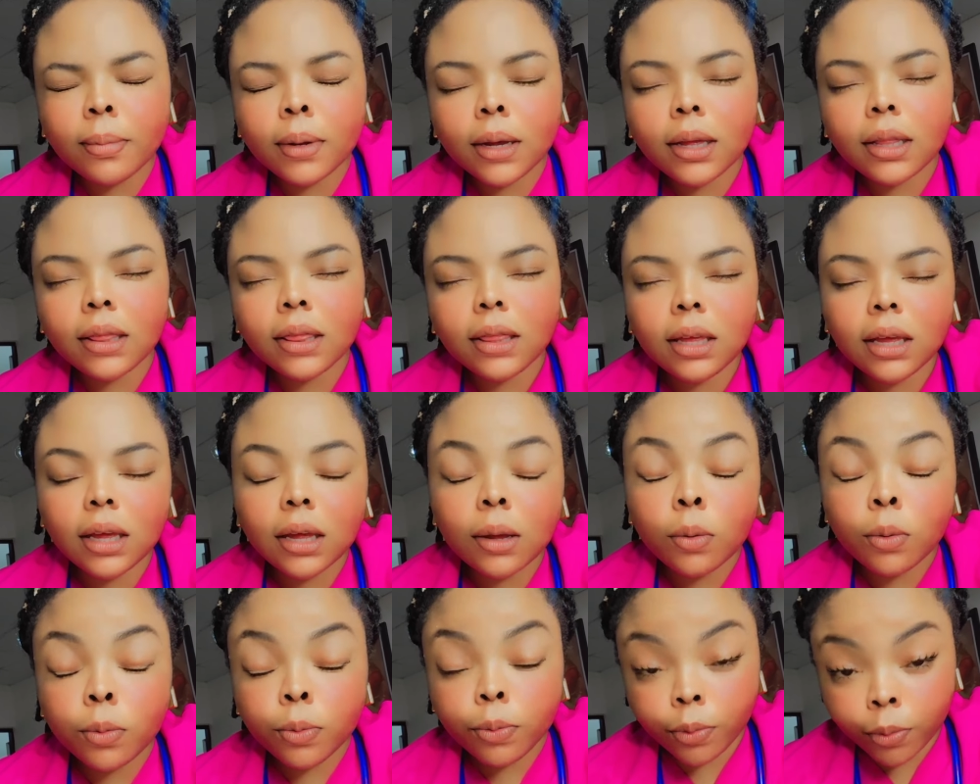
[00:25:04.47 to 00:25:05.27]
I think I
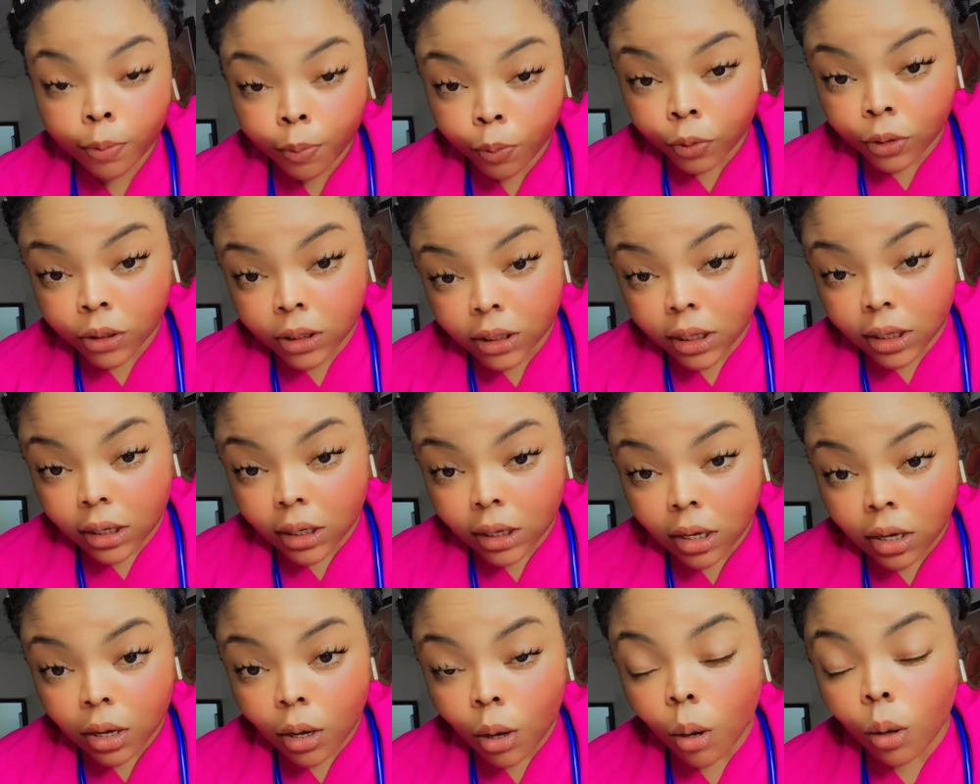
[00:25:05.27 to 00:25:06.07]
will be putting a
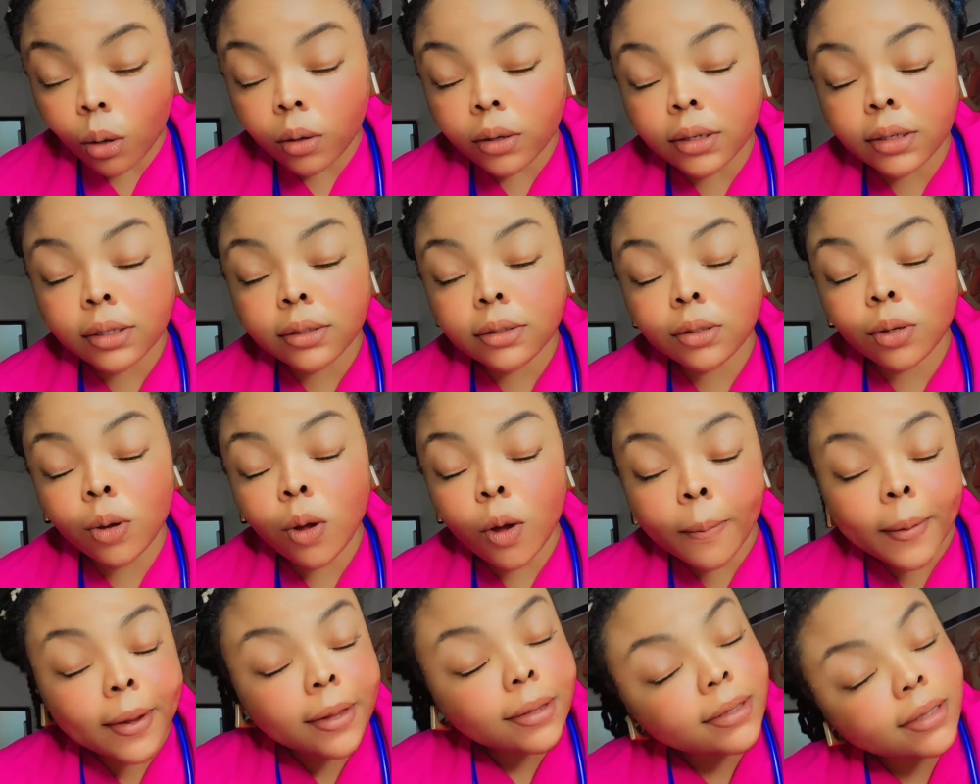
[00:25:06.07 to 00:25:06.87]
link on this
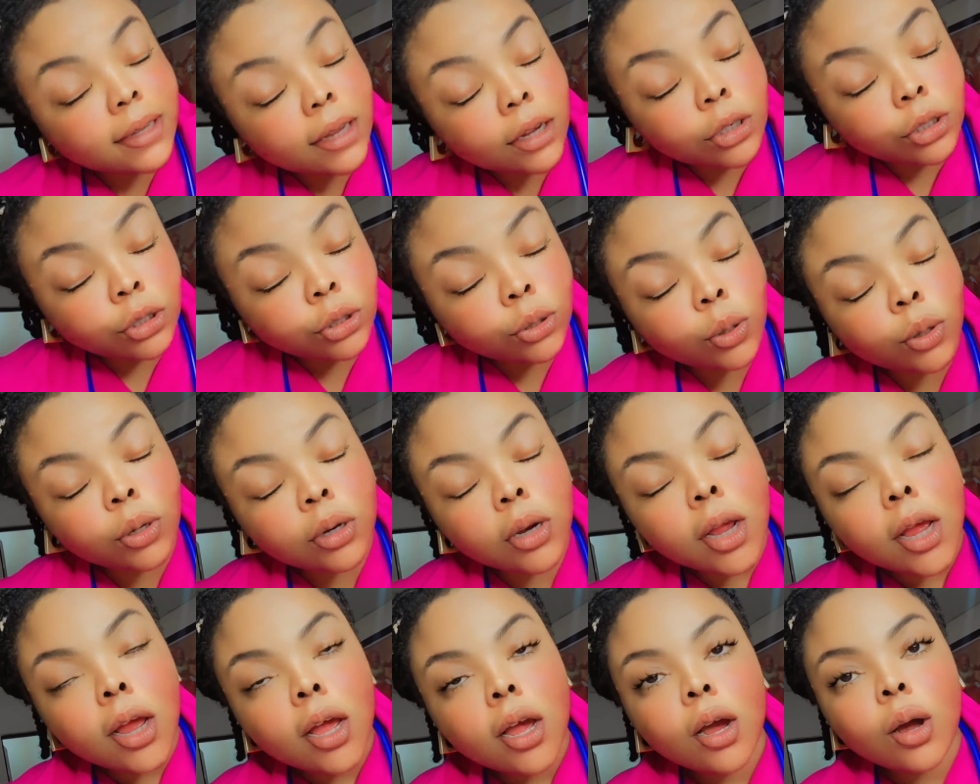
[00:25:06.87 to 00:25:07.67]
comment section.
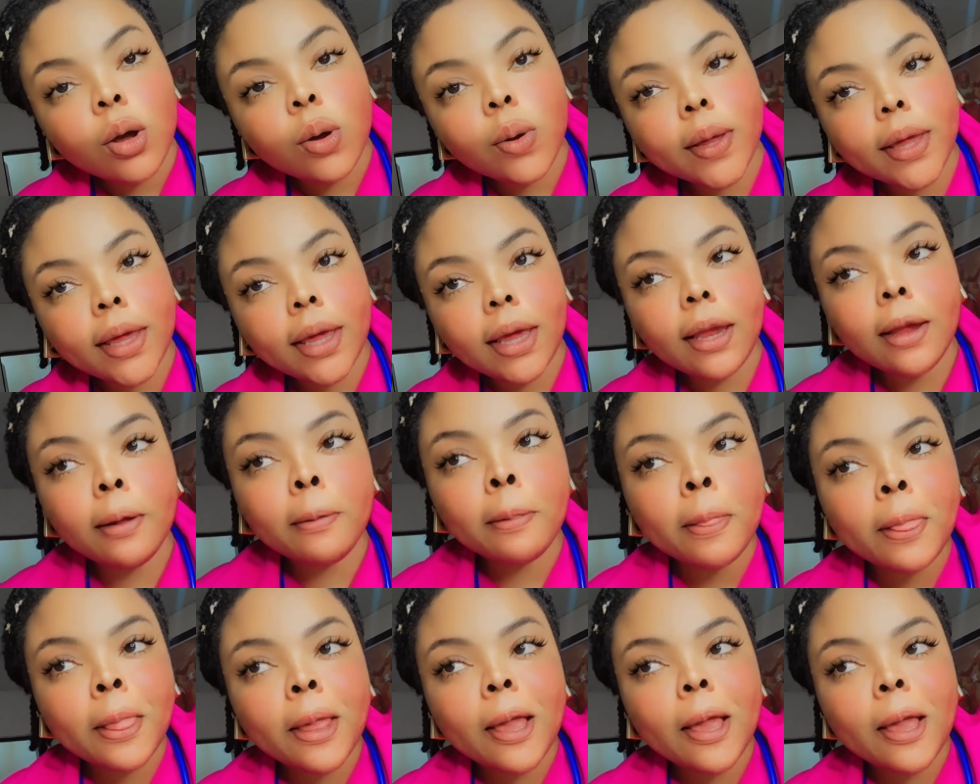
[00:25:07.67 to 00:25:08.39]
Okay,